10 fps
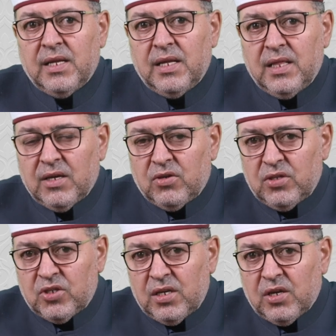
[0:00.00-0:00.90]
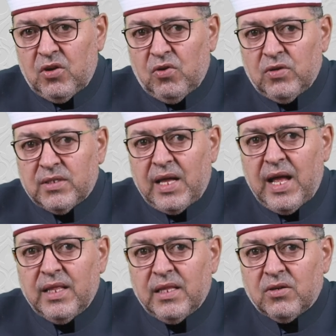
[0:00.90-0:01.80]
in the conditional clause
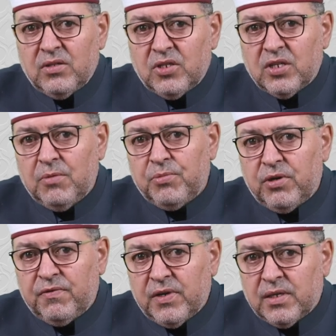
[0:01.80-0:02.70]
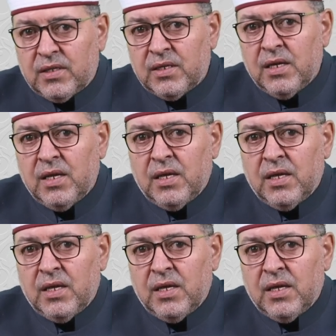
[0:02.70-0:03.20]
and the conditional perfect,